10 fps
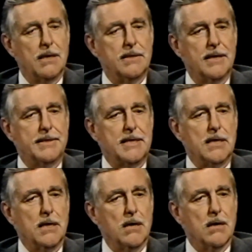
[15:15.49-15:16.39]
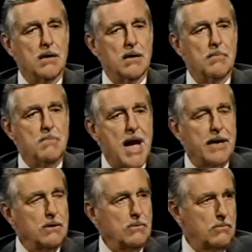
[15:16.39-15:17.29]
that the uh,
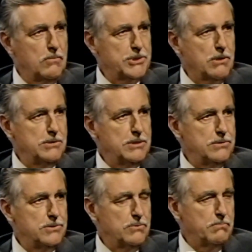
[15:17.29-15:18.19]
matter which goes into